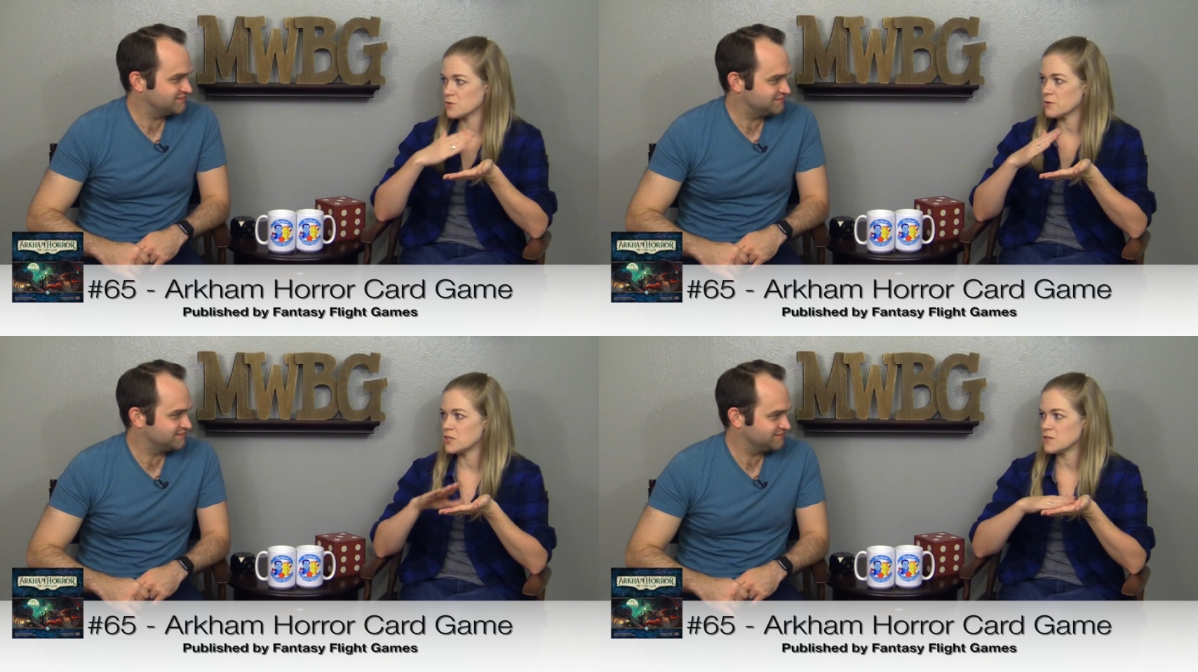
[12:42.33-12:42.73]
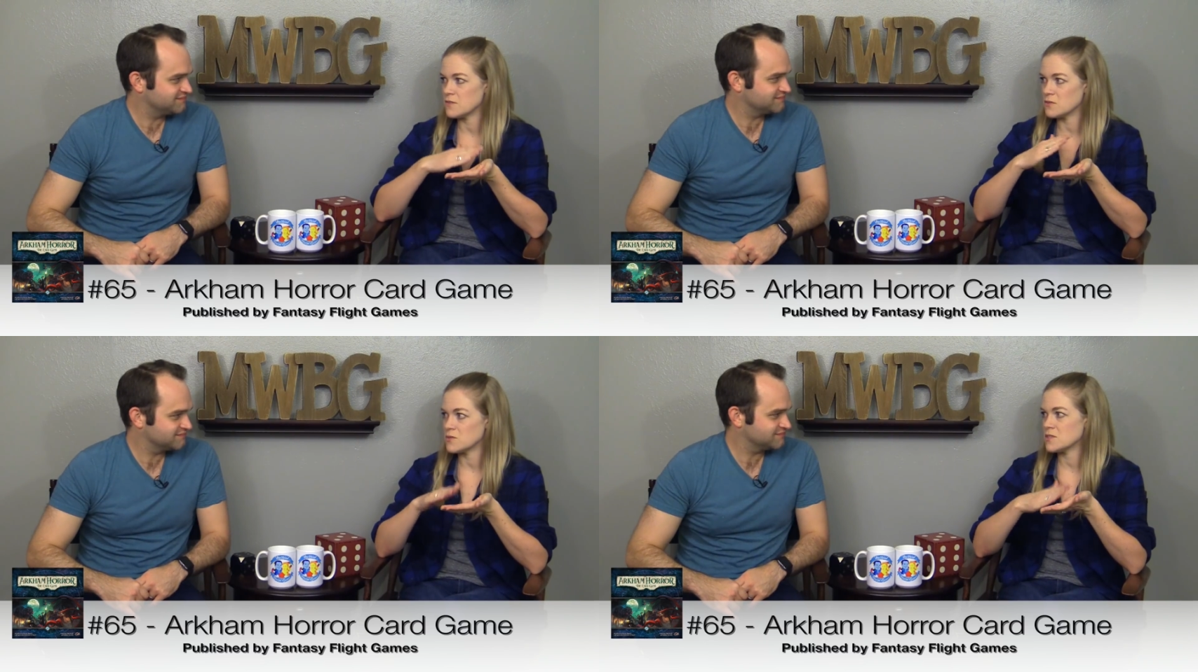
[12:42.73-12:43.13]
Speaker 1: through mm-hmm. each of
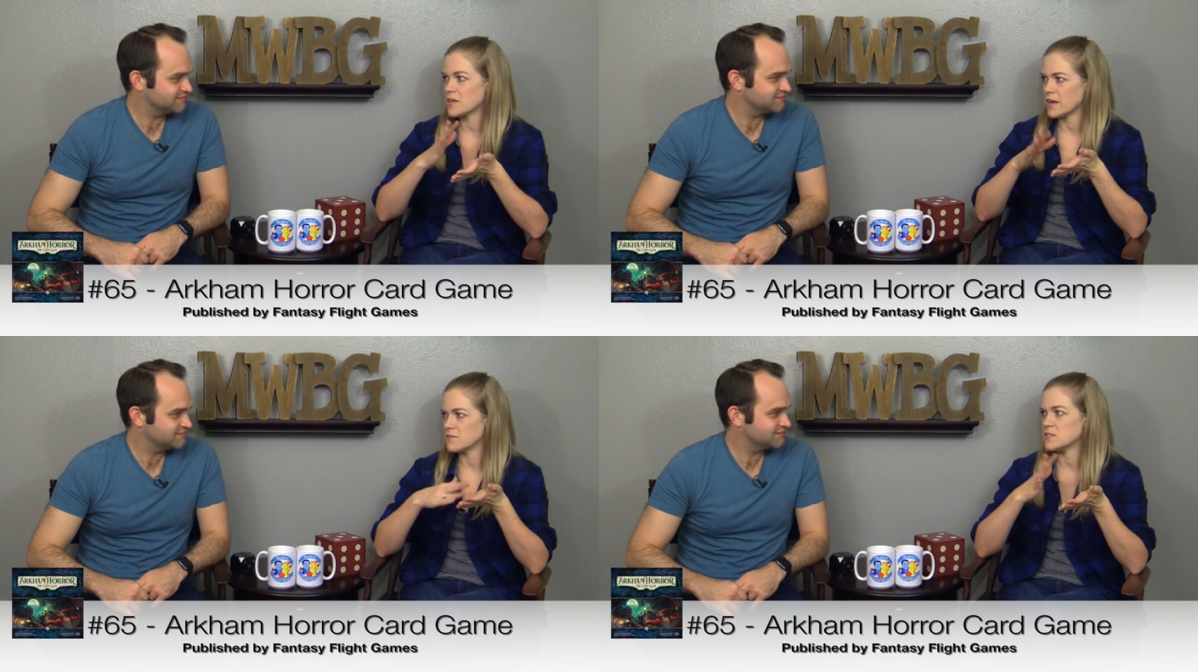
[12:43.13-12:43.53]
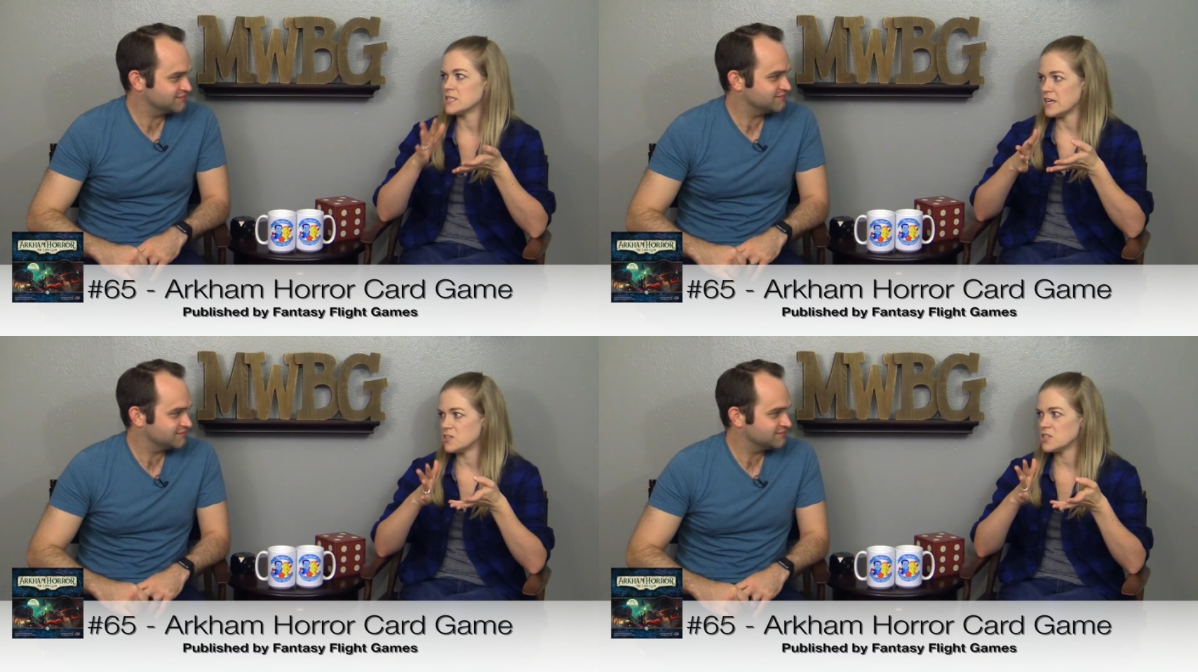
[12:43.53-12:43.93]
those kind of
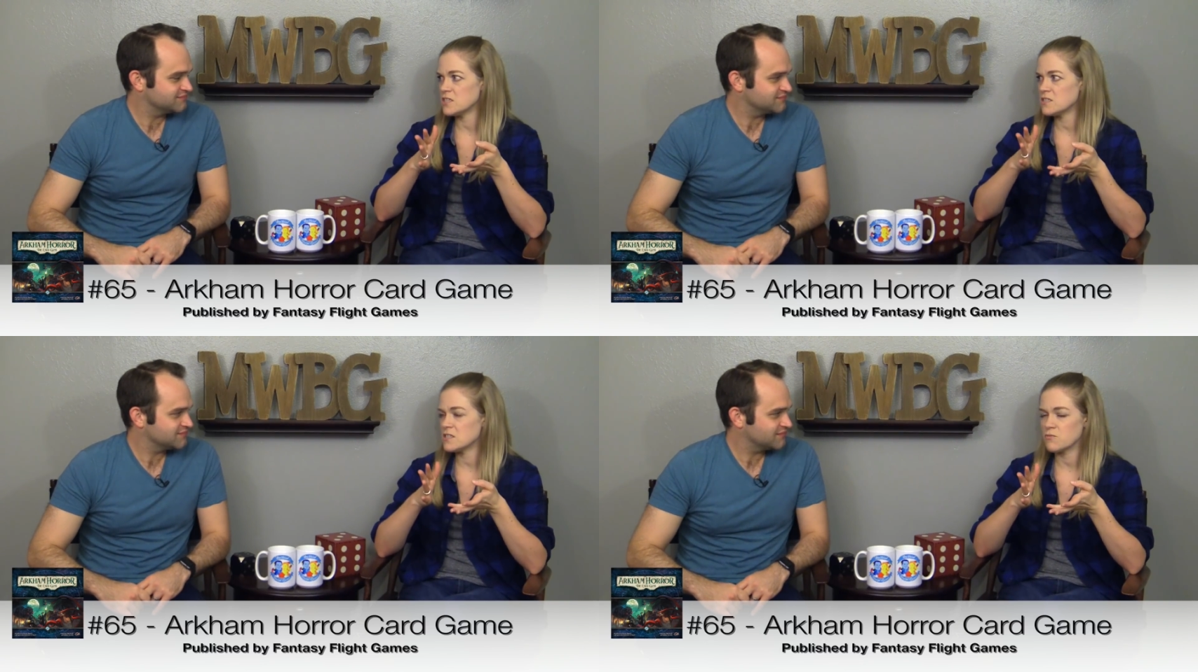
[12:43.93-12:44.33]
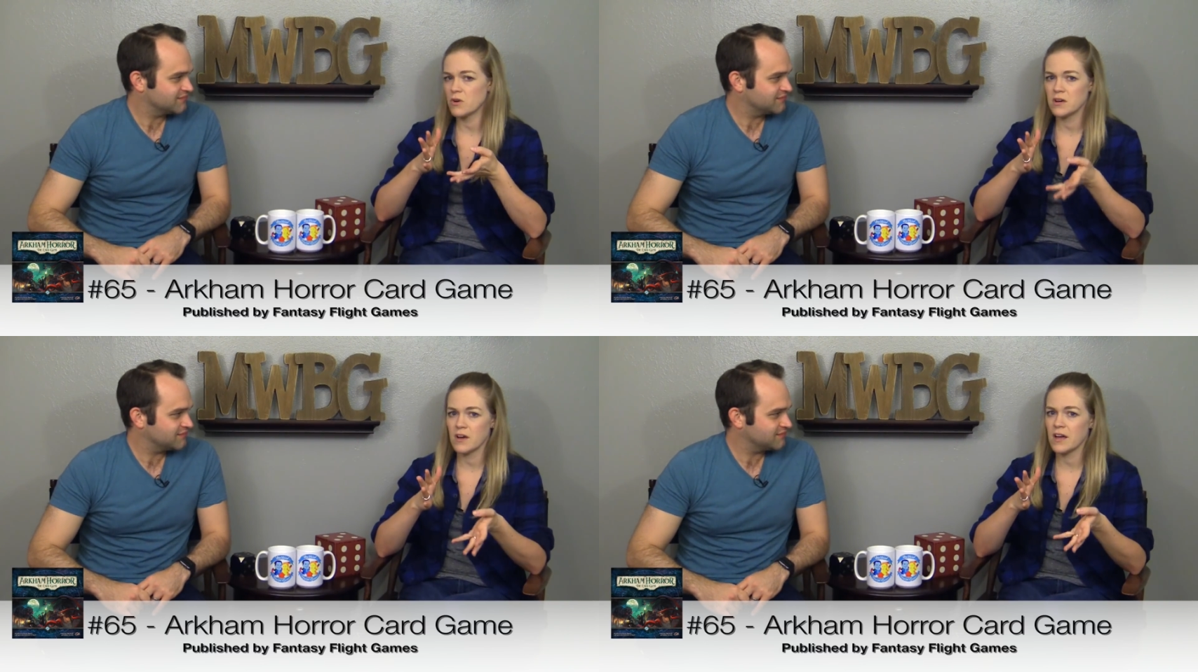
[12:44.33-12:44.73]
stages and
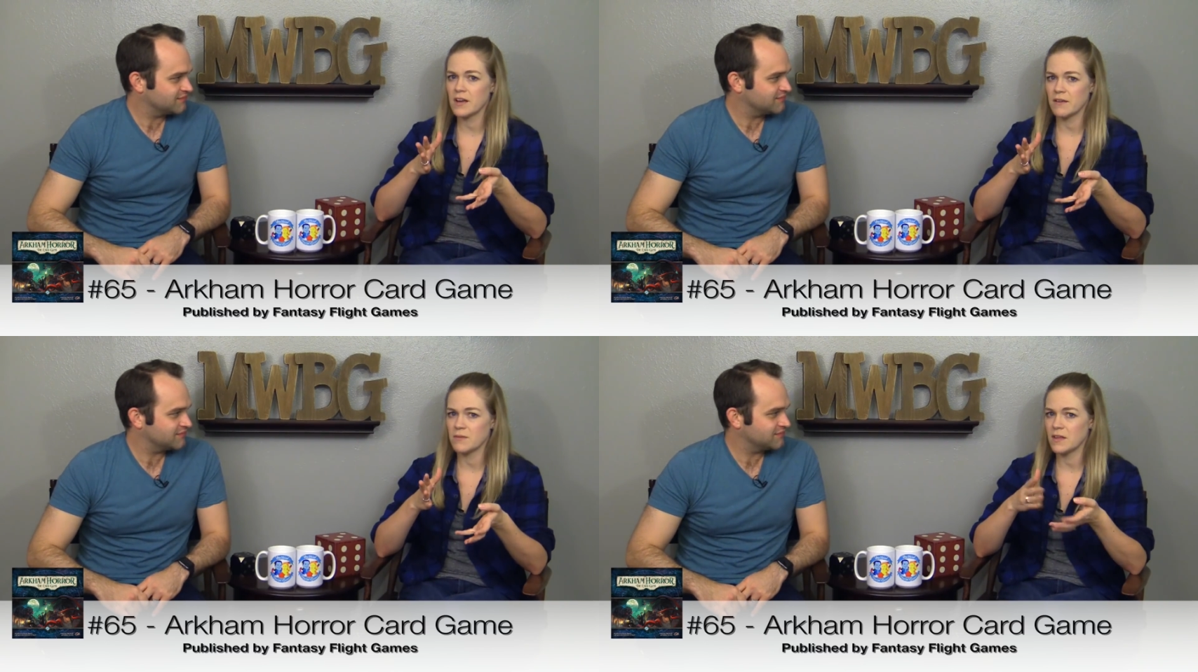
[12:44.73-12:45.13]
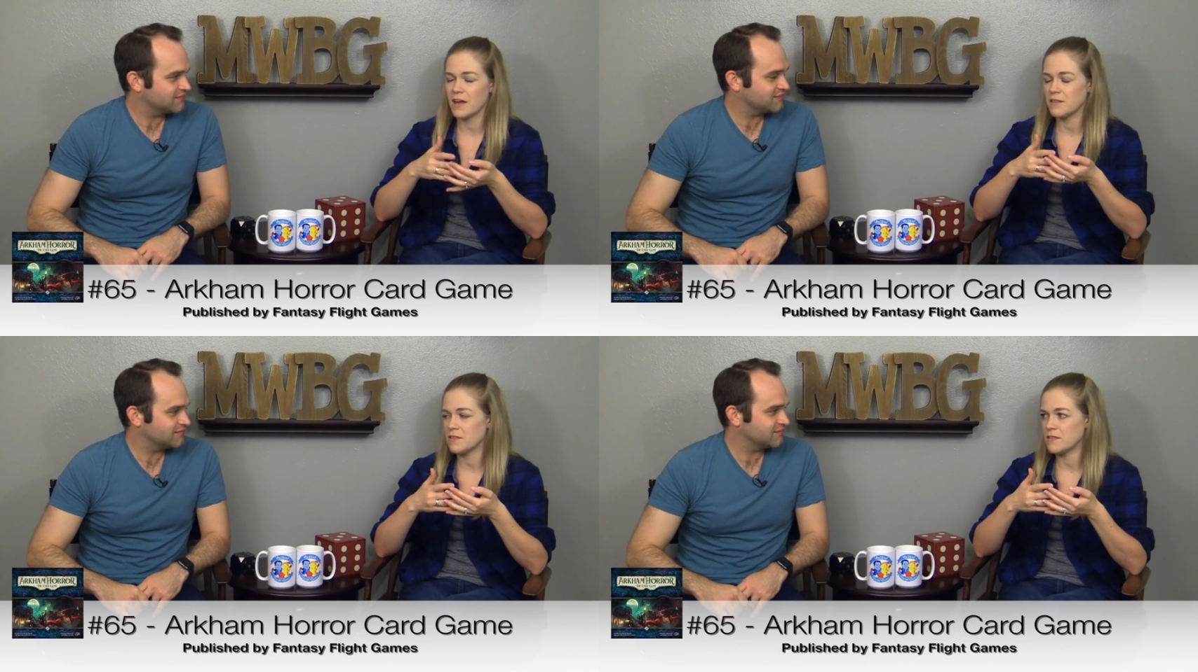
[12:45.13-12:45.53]
whatnot. I mean,
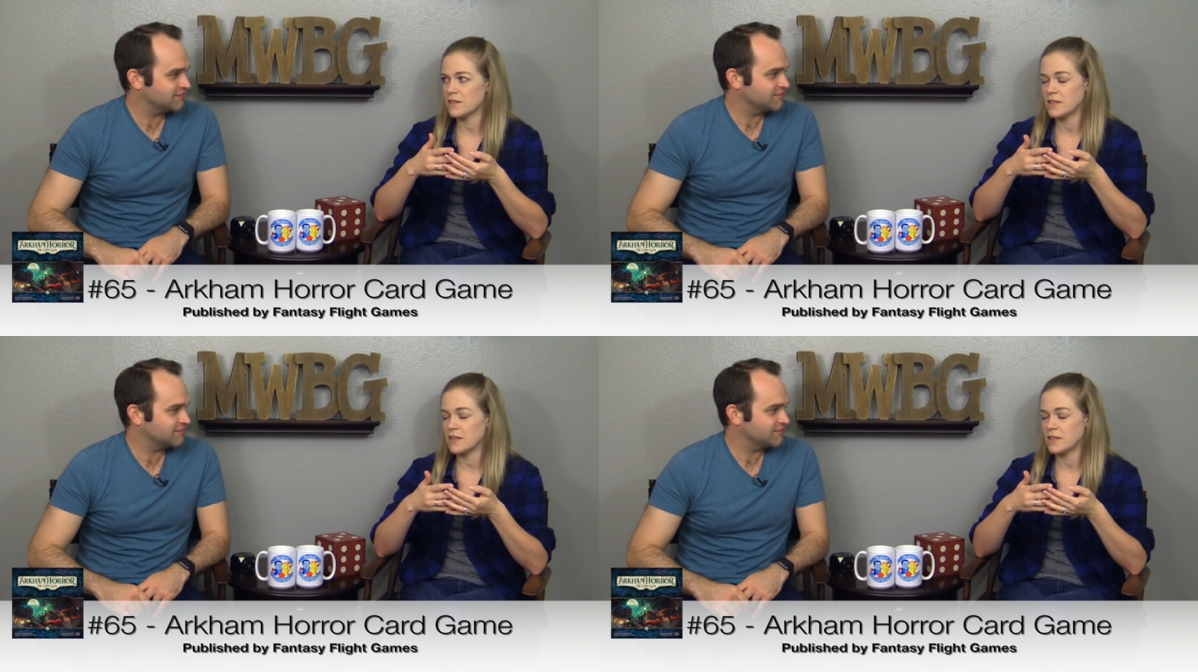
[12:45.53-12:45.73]
I